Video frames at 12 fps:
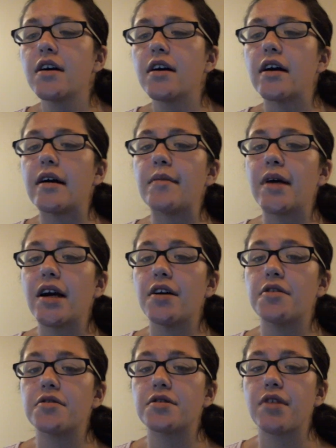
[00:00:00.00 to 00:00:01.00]
I
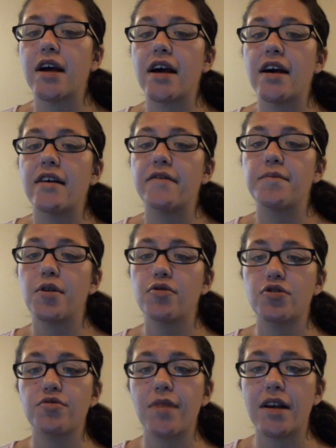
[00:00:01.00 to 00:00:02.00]
also have
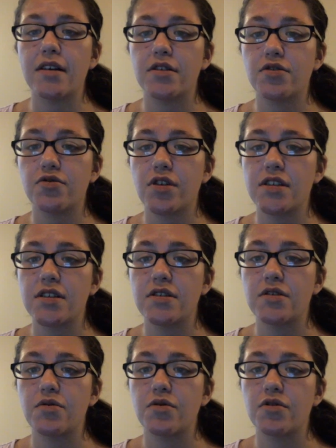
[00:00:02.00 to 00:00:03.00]
post-traumatic stress
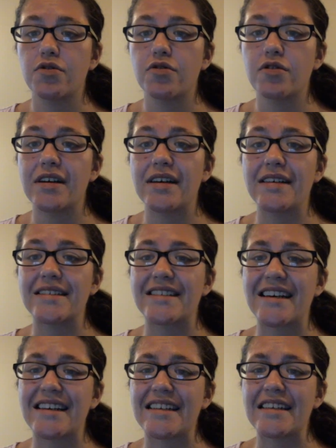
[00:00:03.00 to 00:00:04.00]
disorder,
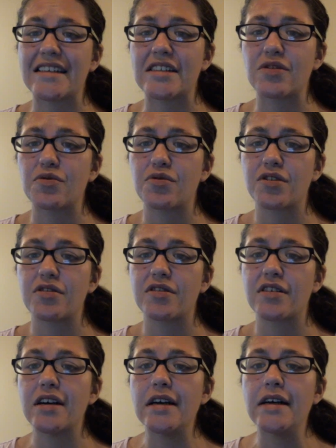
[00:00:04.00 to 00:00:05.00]
anxiety disorder,
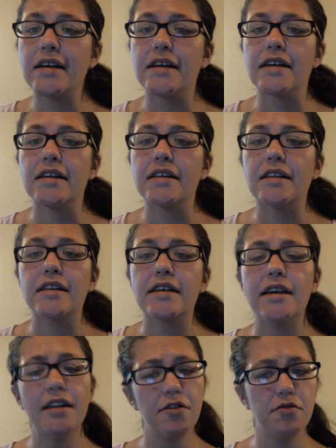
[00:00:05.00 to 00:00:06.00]

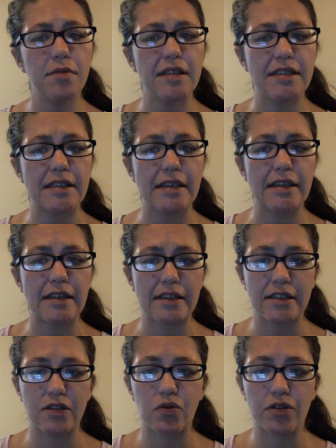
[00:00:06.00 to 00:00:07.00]
hit or miss eating
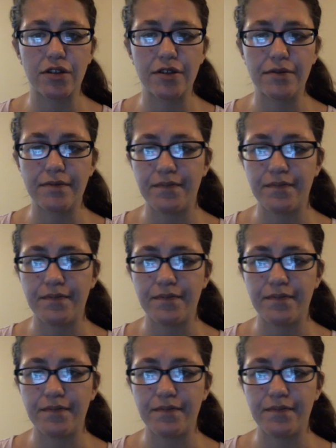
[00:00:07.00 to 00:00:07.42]
disorder.